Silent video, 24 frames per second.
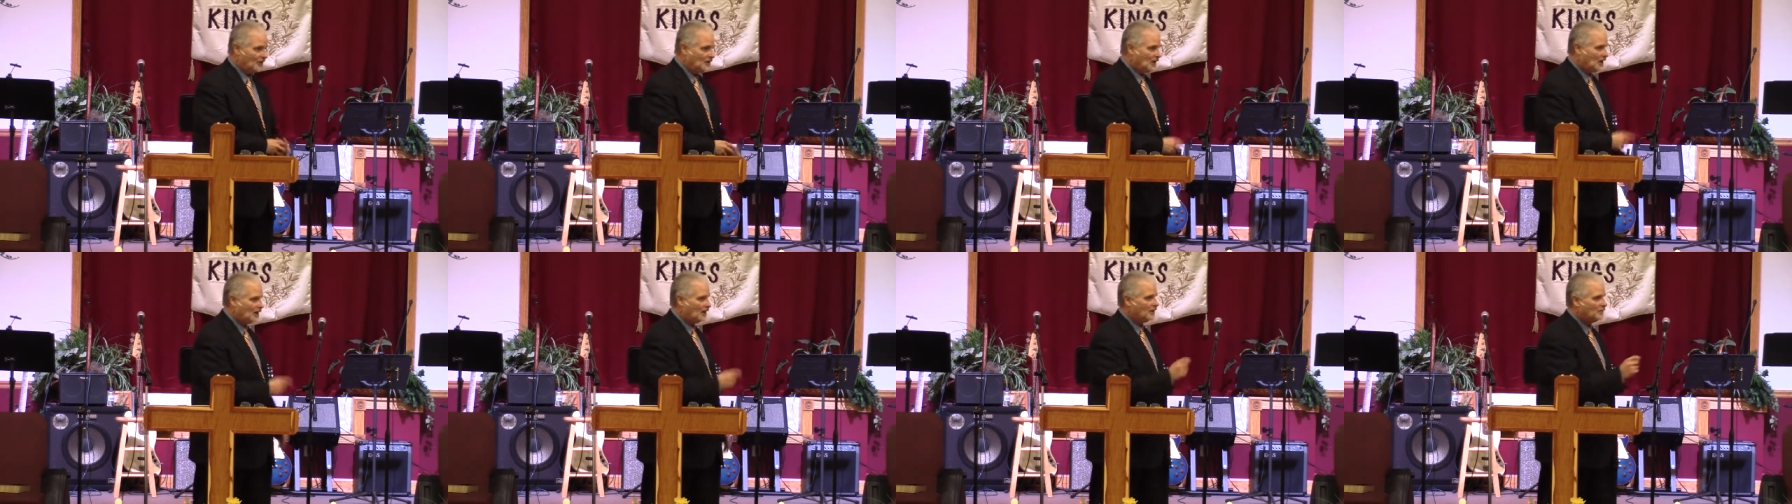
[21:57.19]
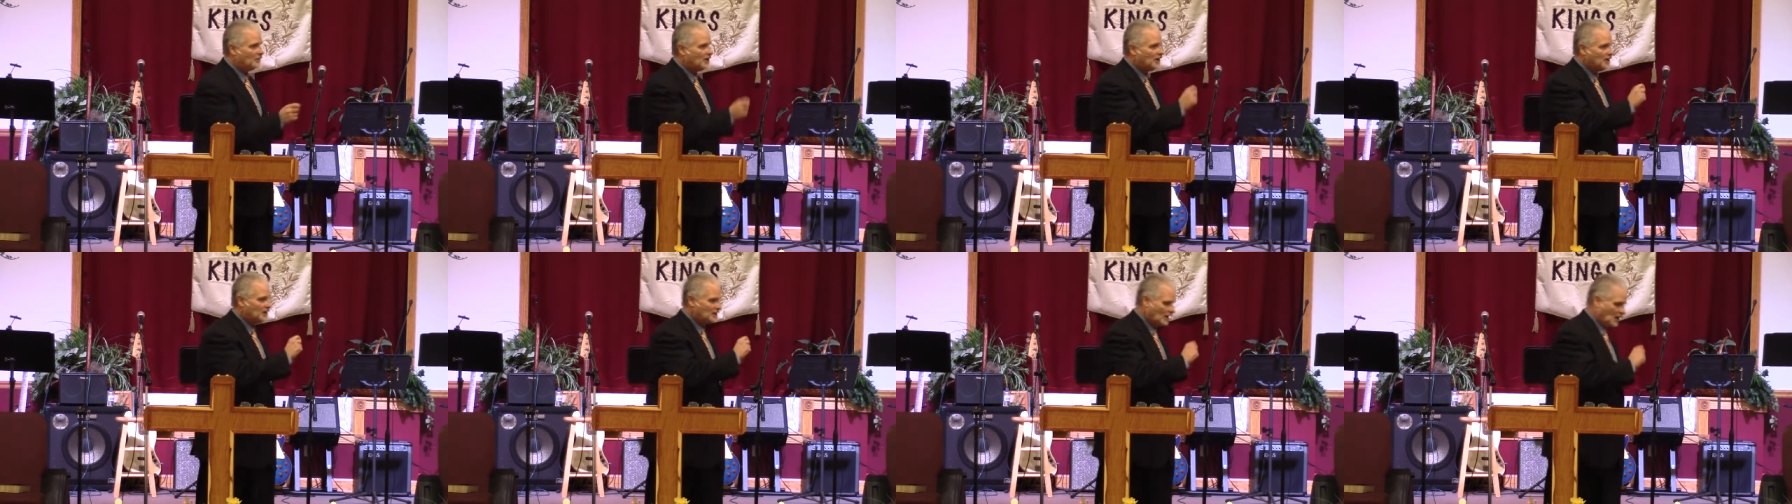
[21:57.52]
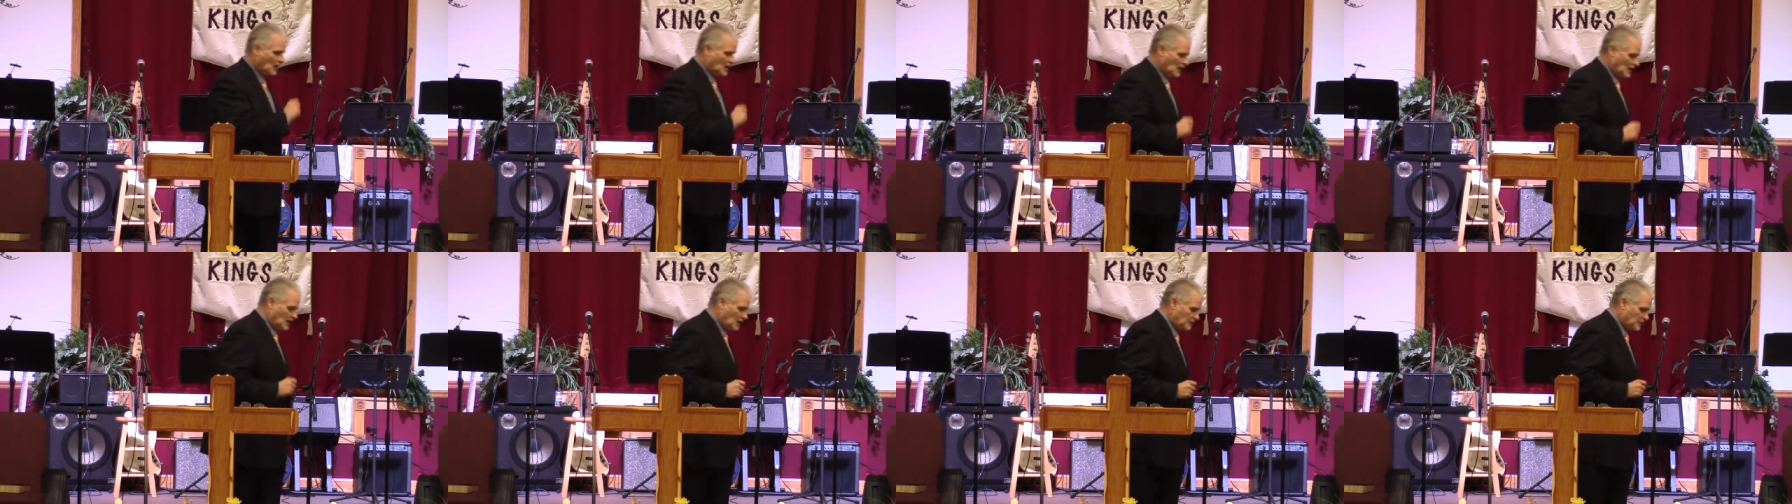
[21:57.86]
Now, let me,
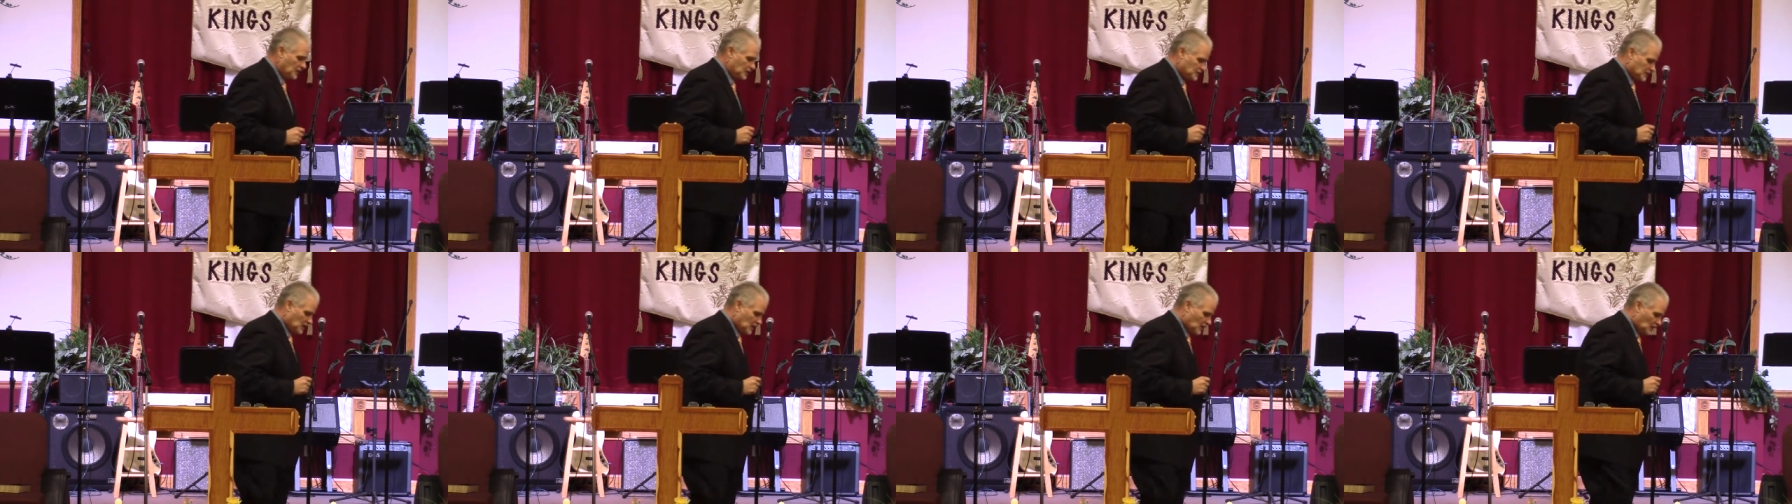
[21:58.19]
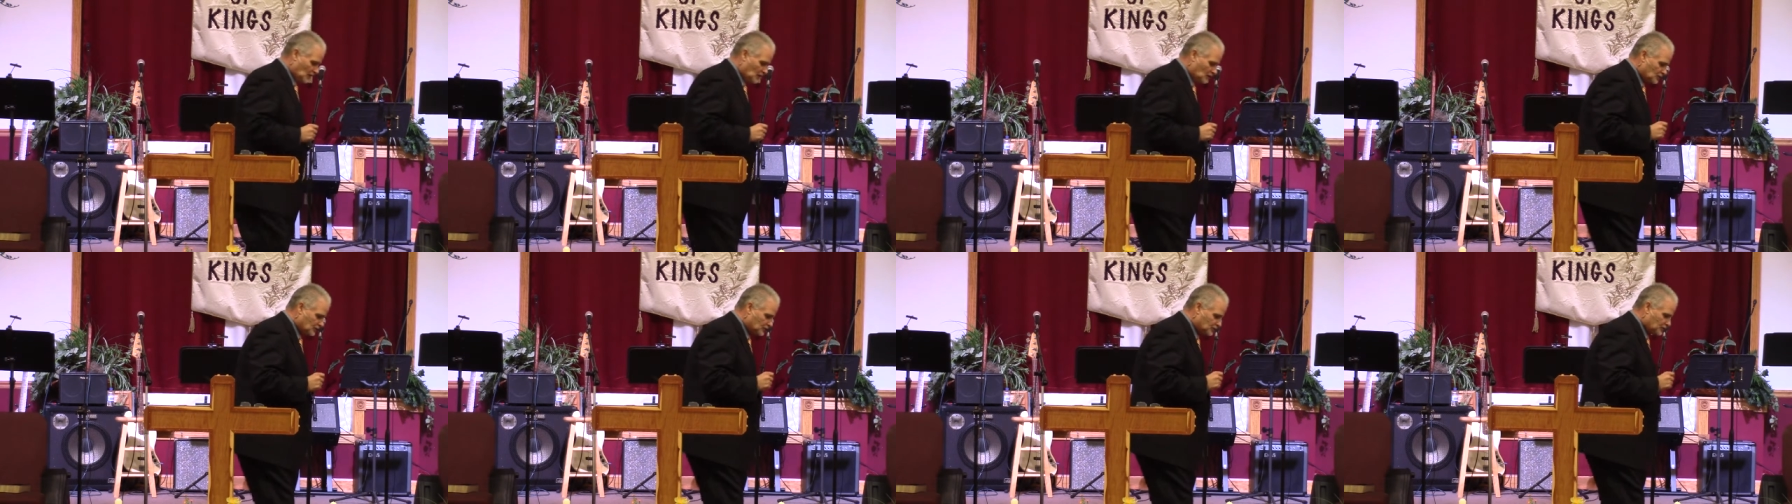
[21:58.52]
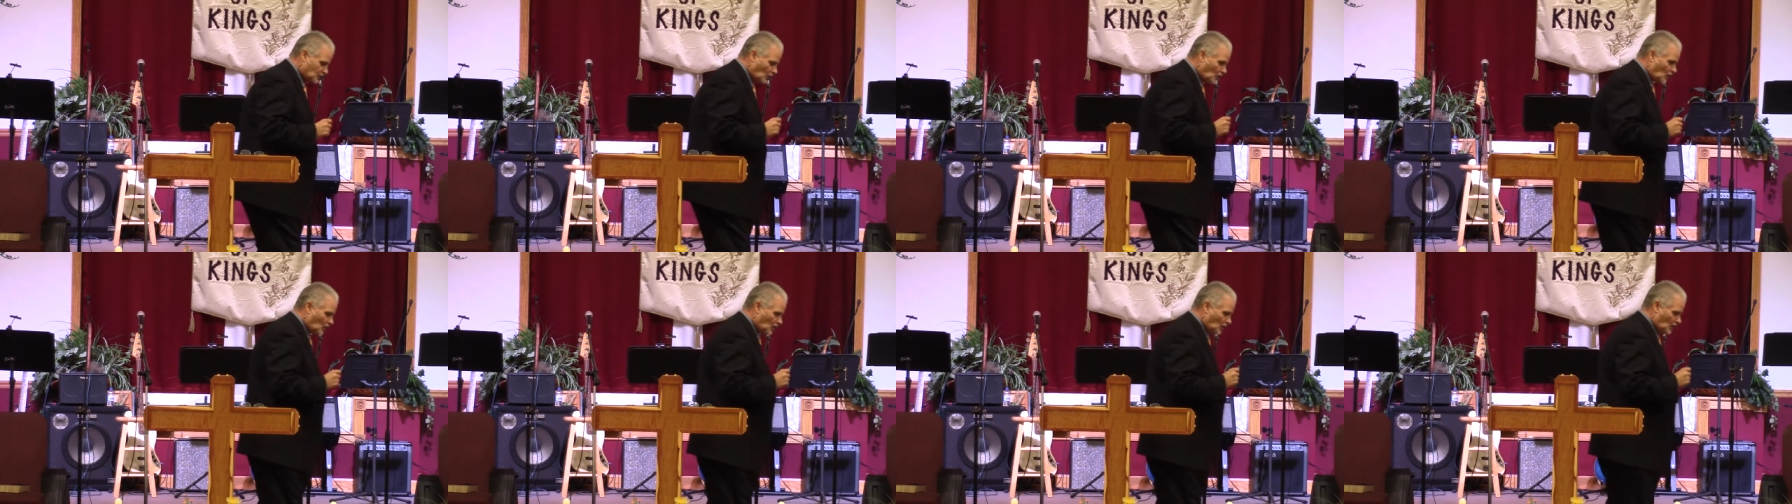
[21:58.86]
let me tell a little
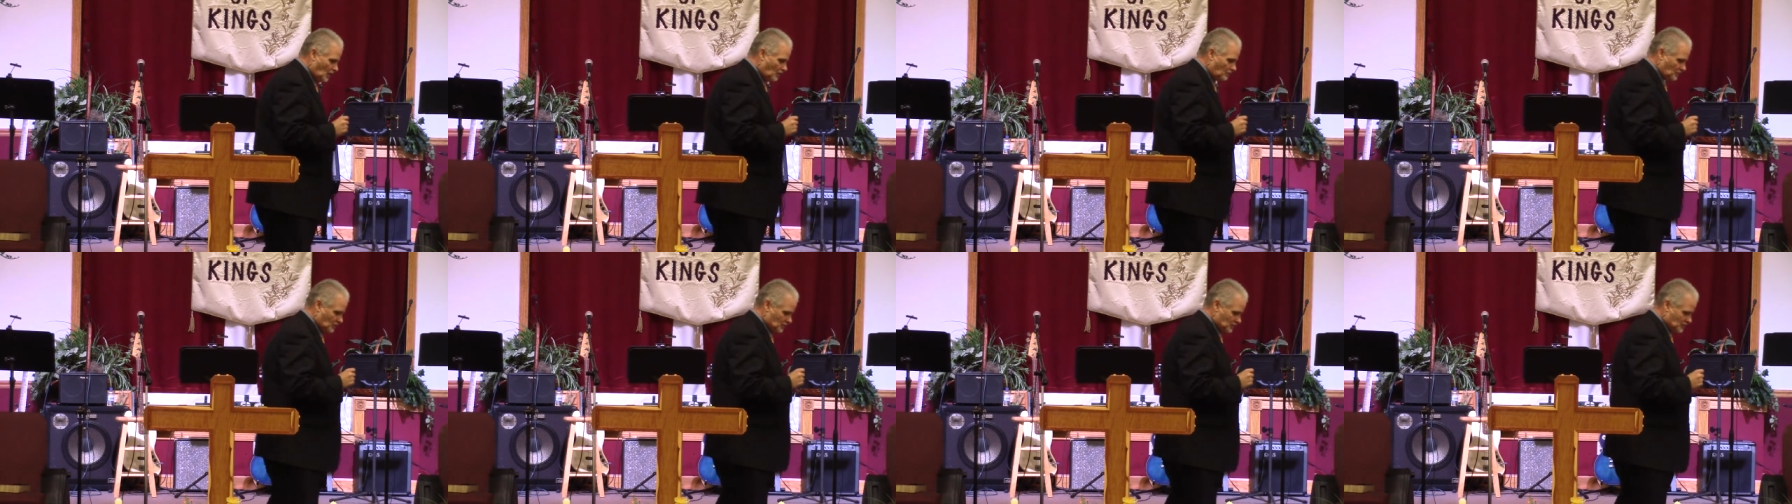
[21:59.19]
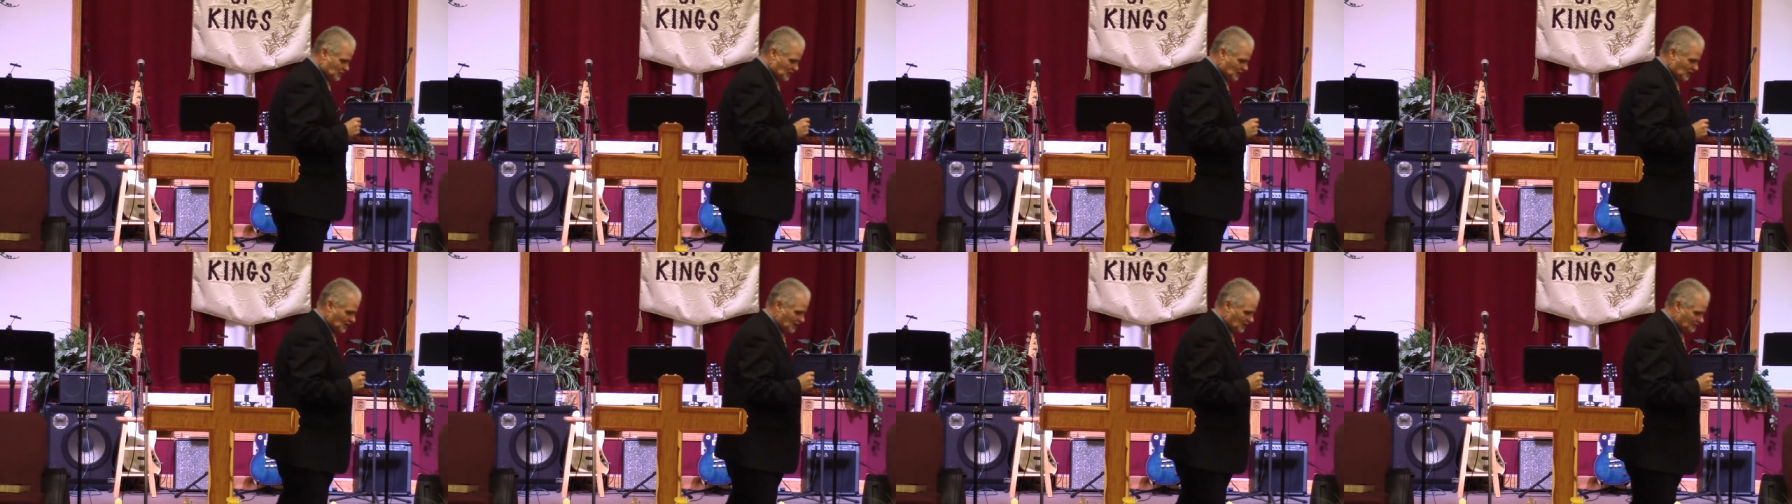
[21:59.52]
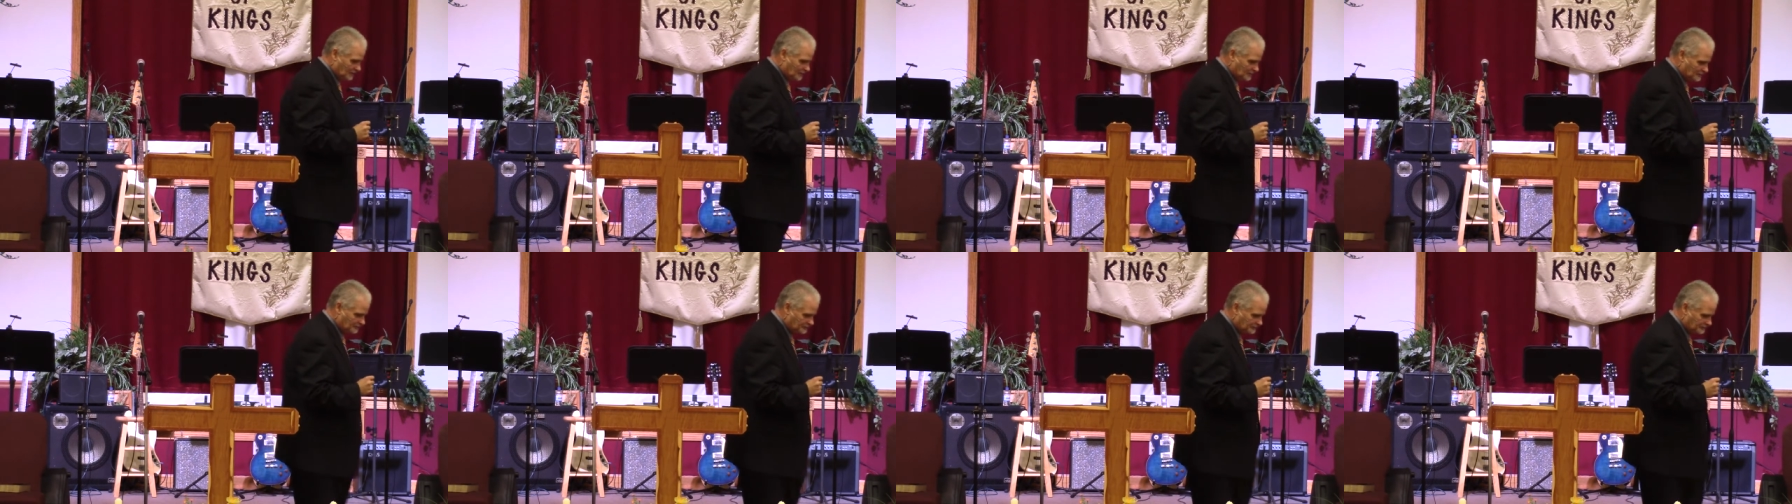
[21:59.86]
story on
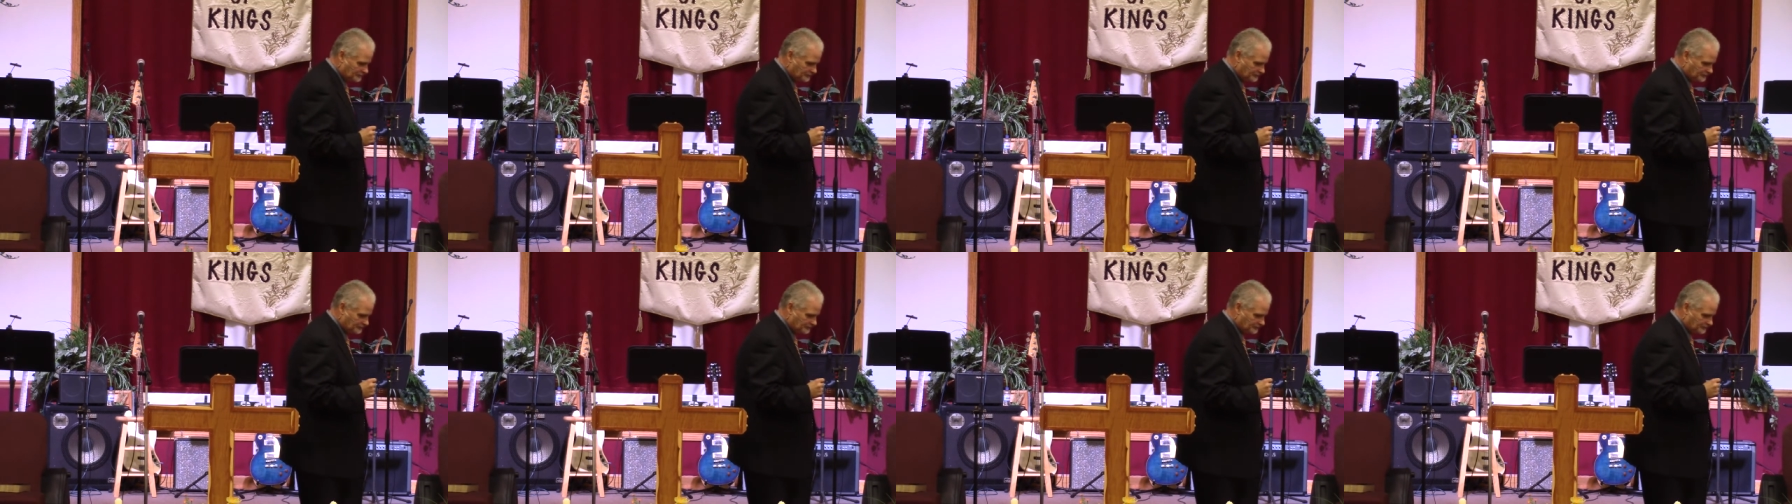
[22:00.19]
myself.